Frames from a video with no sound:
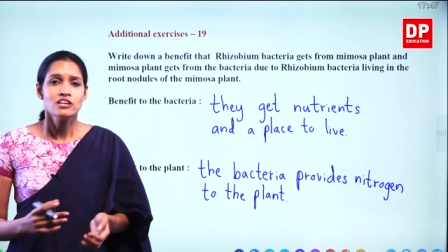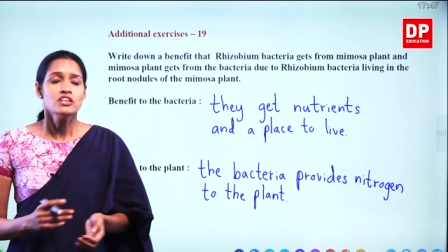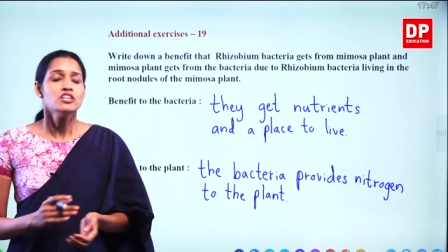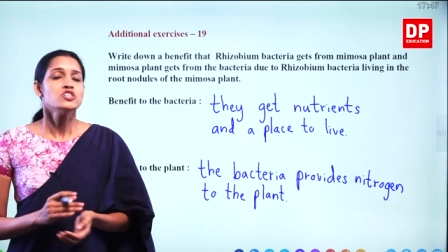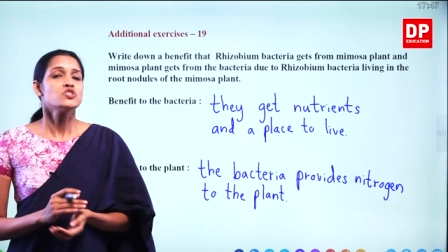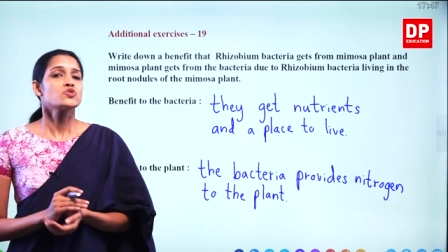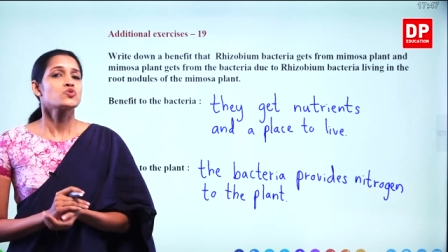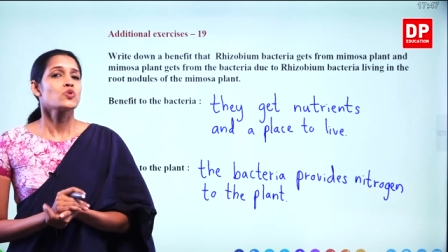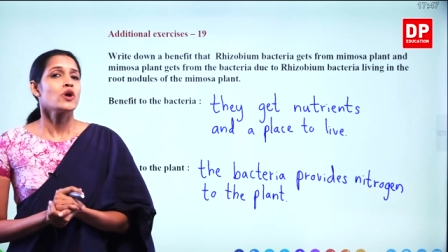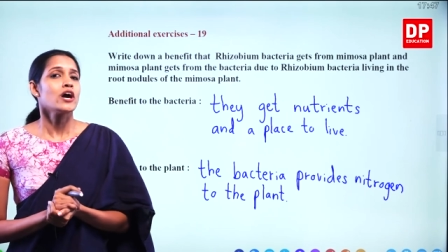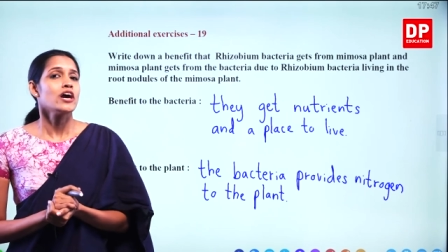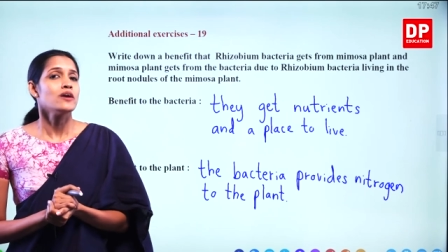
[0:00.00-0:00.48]

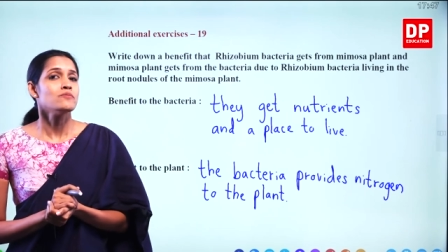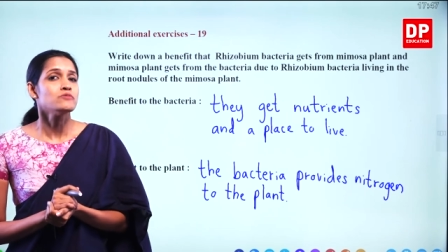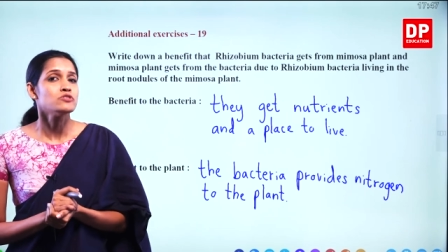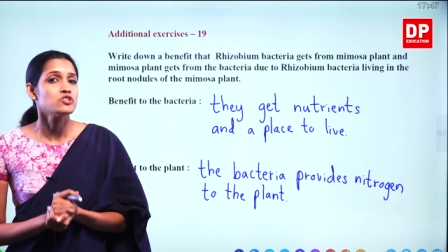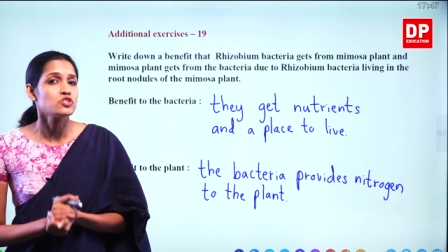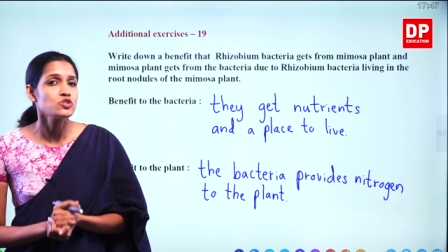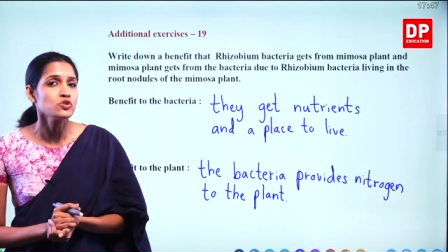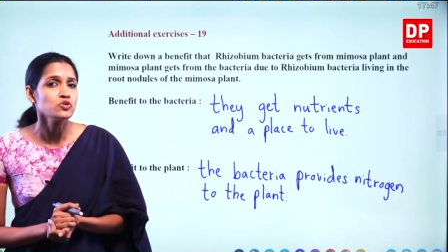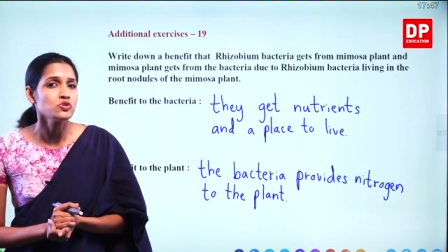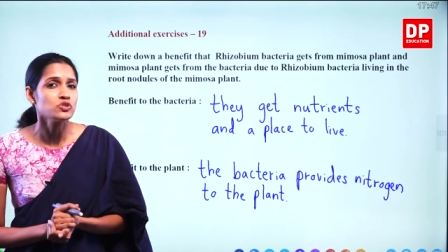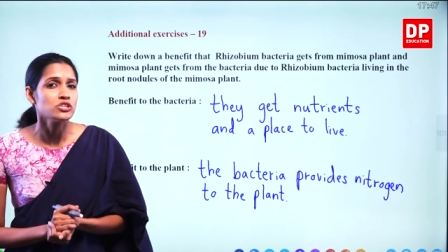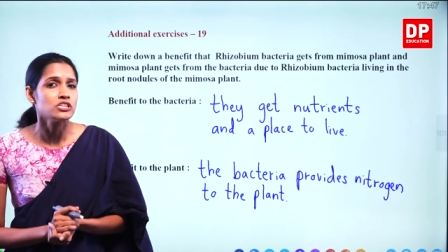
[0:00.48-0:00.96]
So I'm
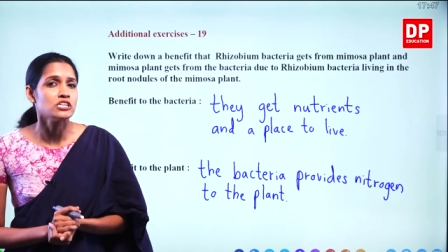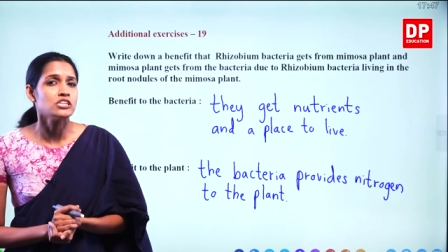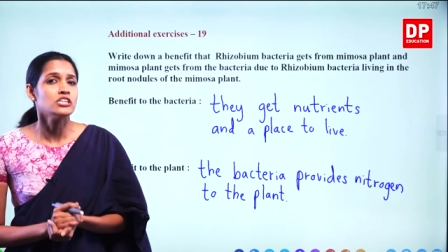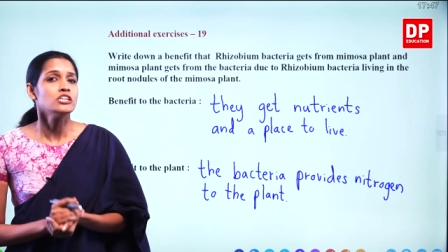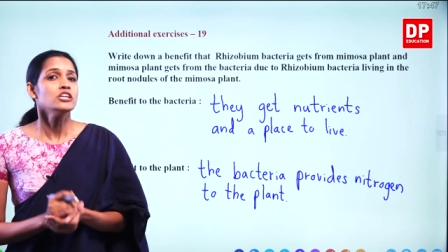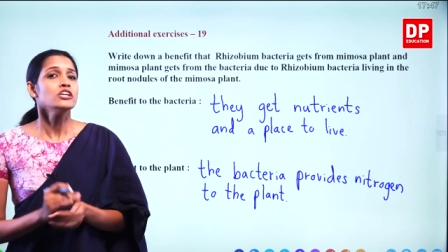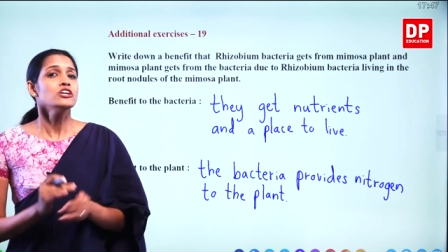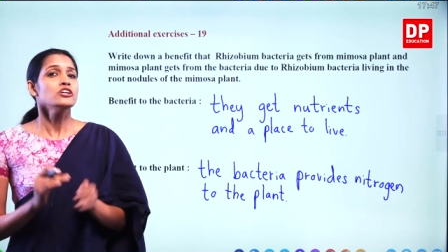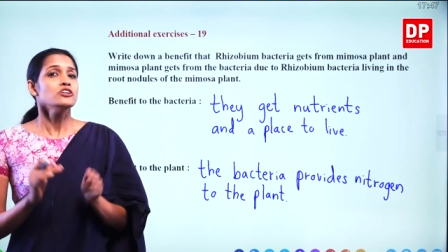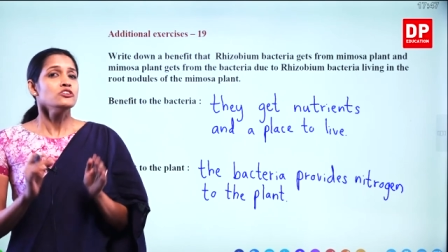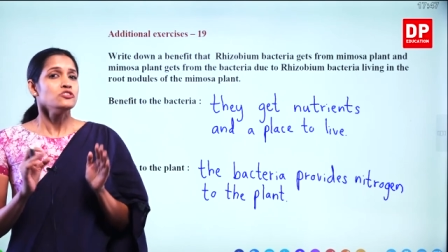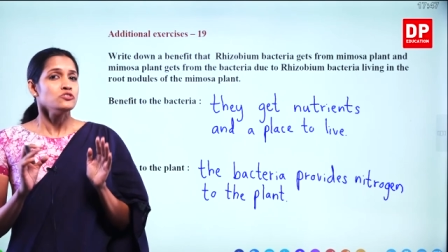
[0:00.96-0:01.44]
sure
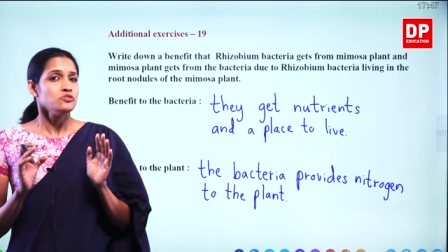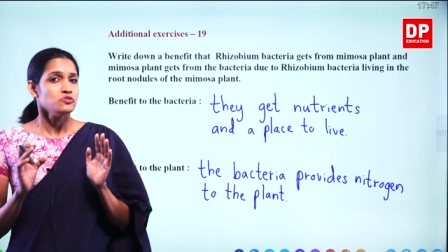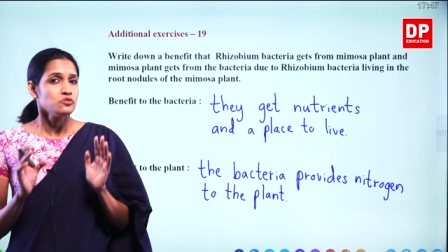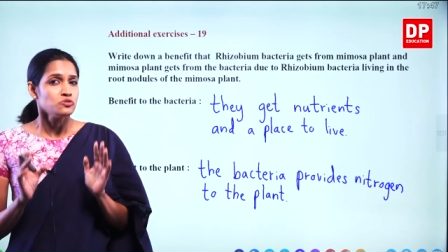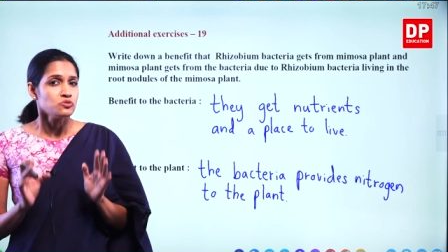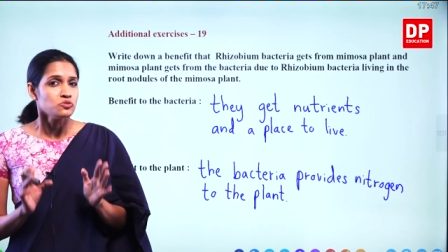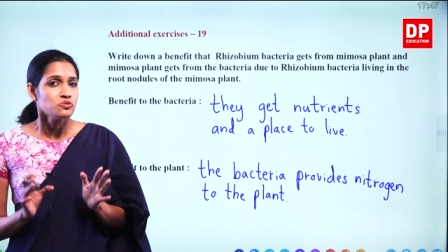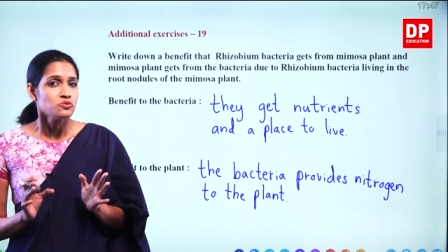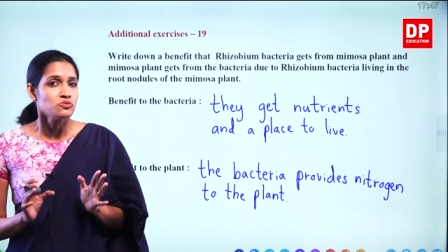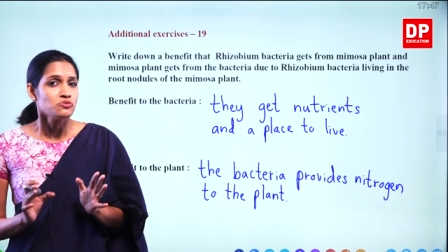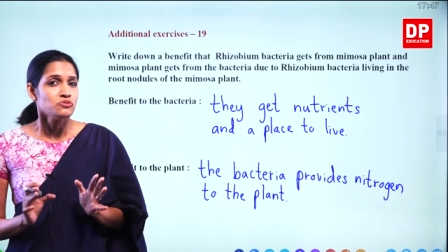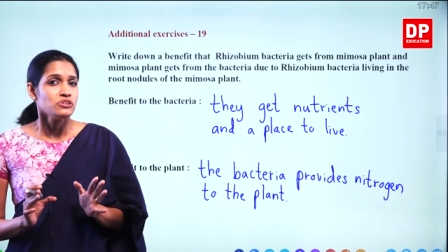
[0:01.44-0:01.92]

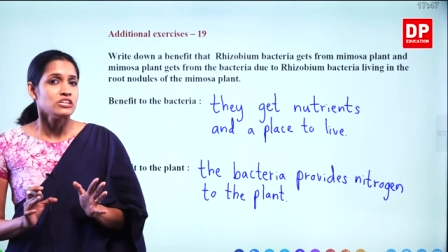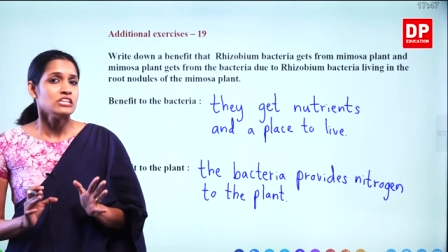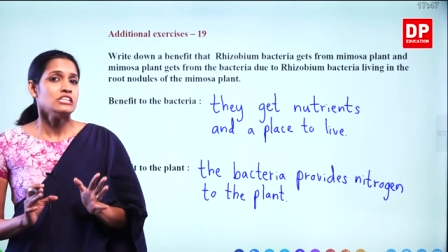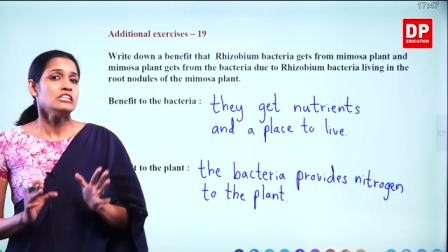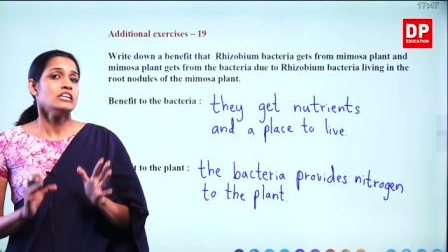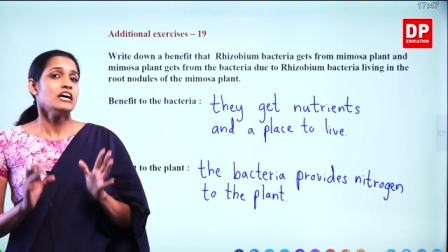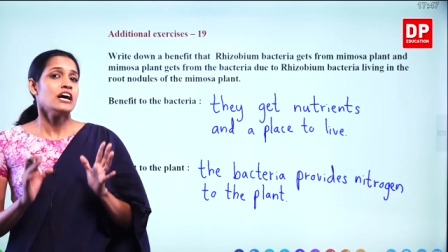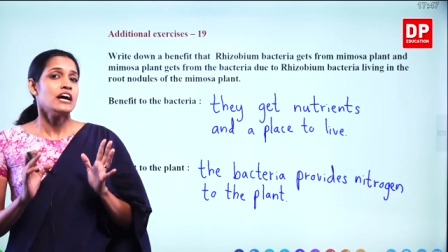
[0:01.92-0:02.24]
you will